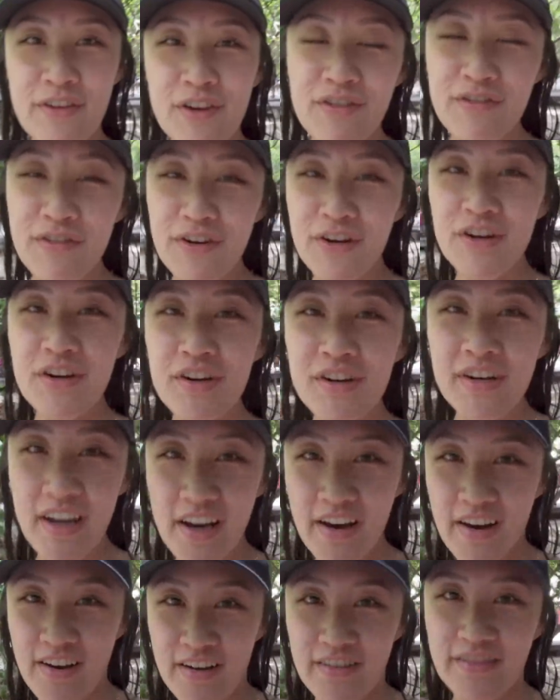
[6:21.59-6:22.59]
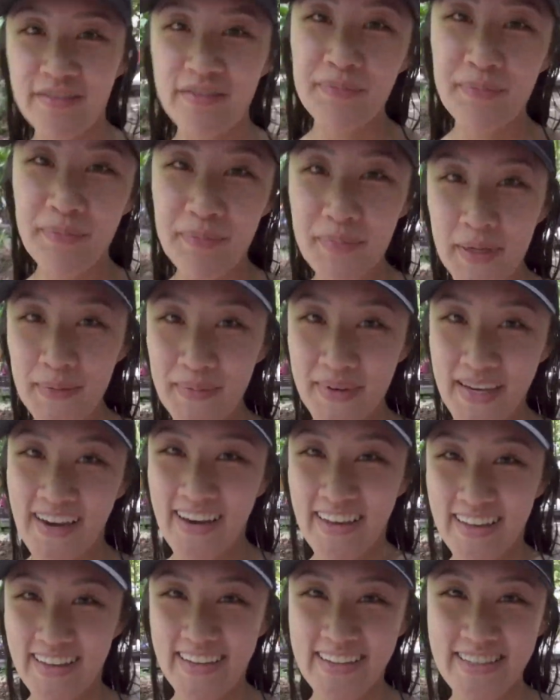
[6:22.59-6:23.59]
you've heard of Phi Phi
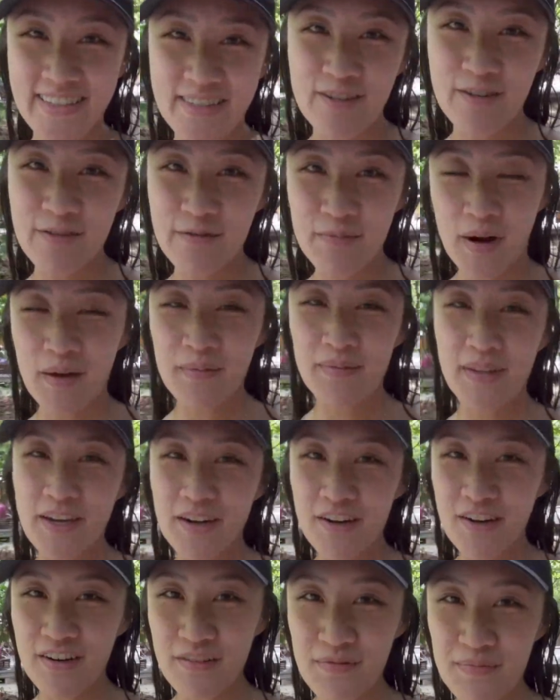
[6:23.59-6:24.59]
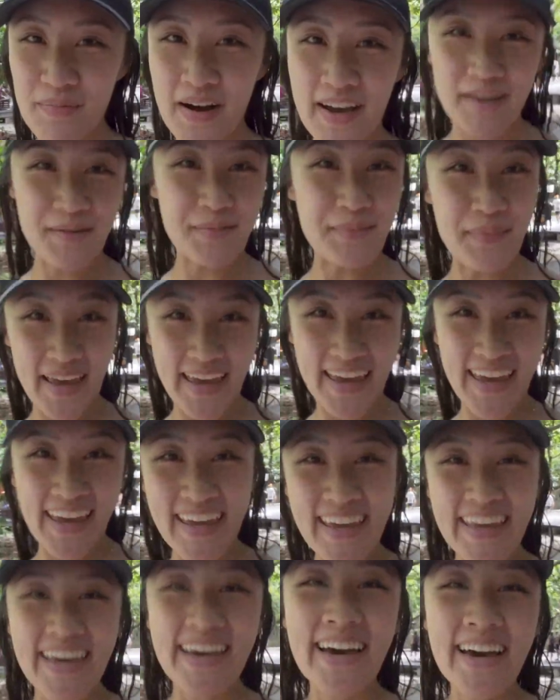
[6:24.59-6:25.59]
Islands, you've probably heard of Maya
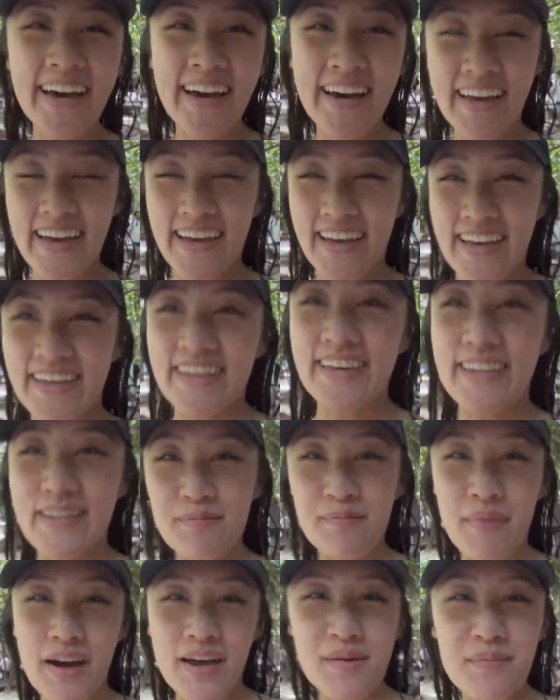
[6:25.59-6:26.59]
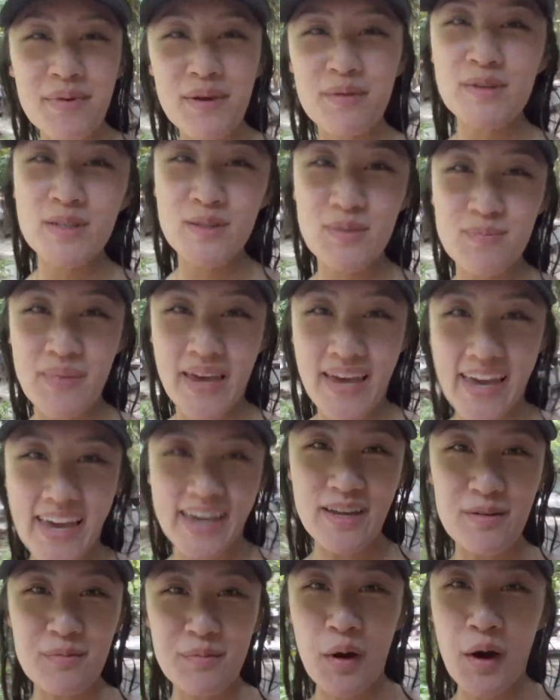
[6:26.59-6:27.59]
Bay. And Maya Bay was
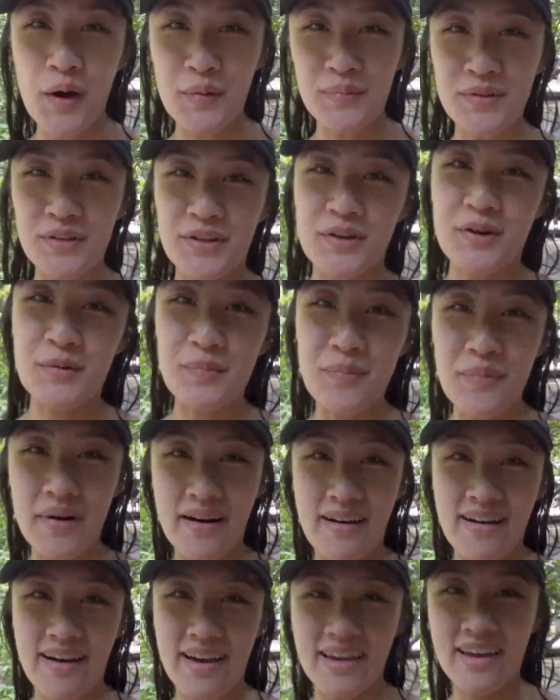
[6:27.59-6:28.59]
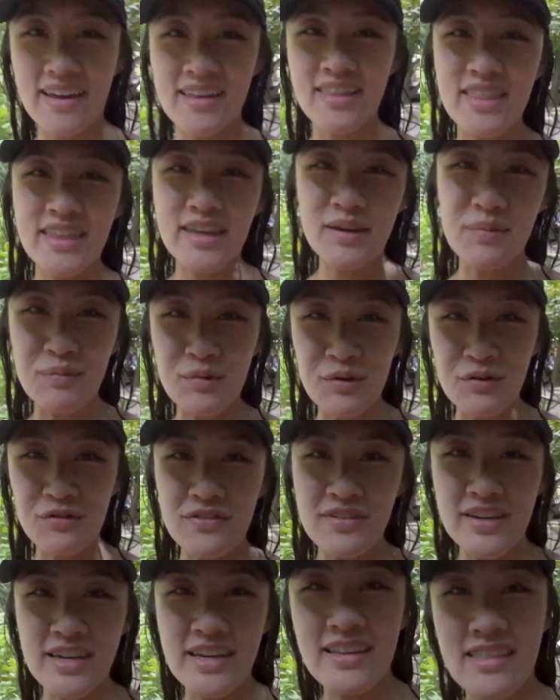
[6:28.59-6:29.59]
made popular by the
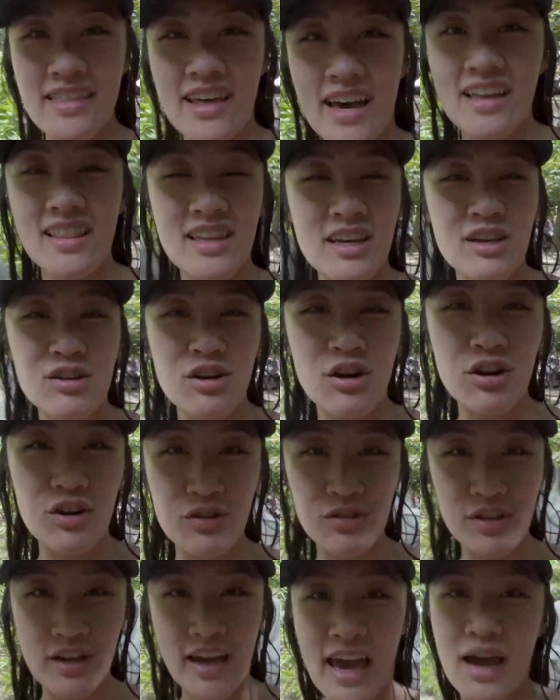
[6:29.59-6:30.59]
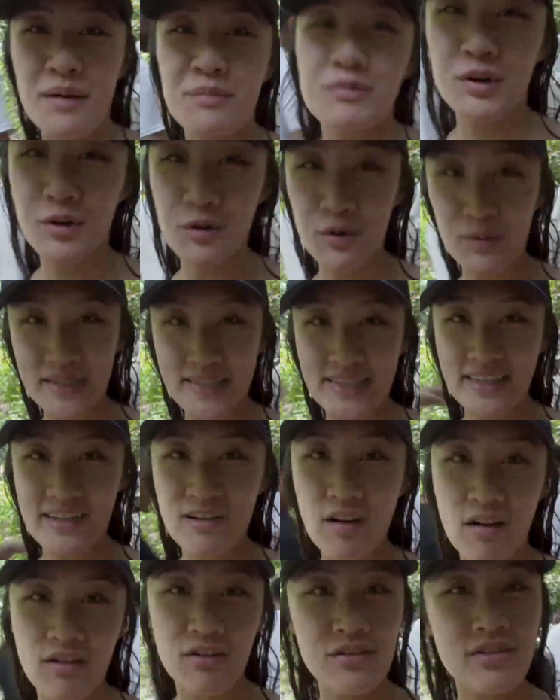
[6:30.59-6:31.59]
movie that Leonardo DiCaprio was in
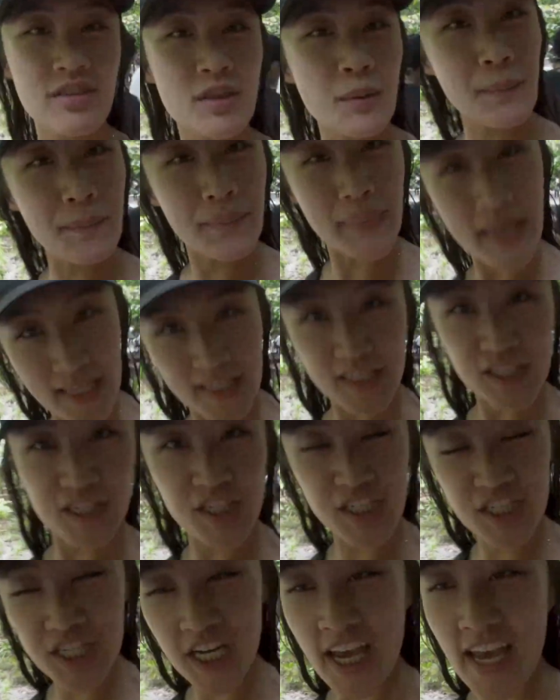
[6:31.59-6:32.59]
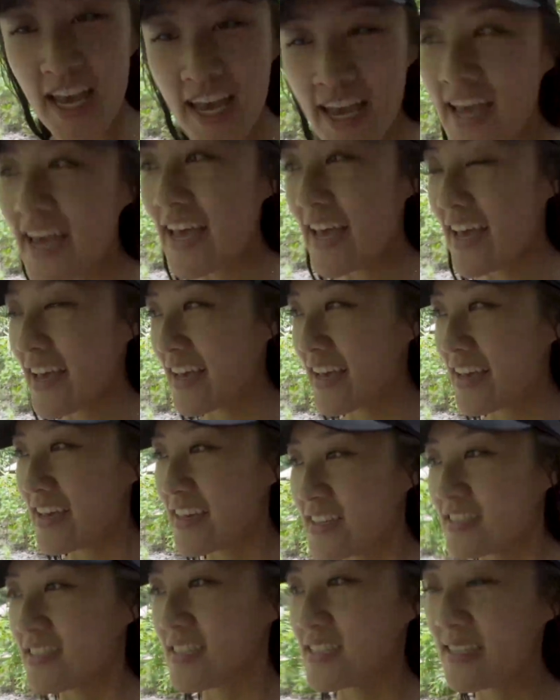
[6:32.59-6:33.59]
called The Beach.
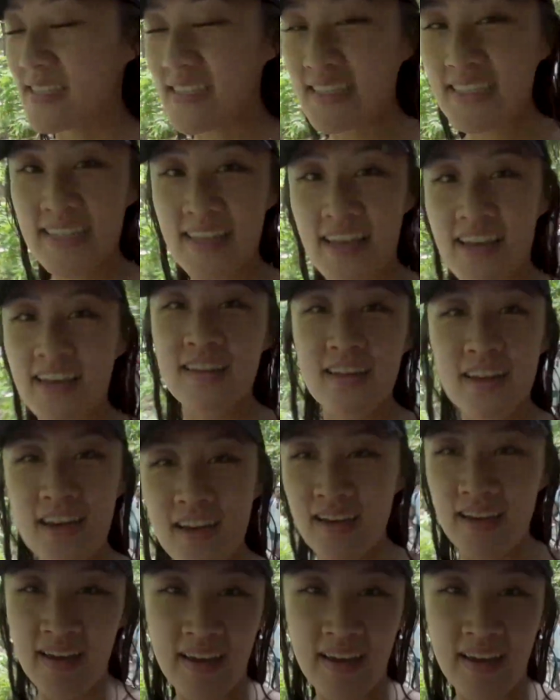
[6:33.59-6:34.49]
And since then,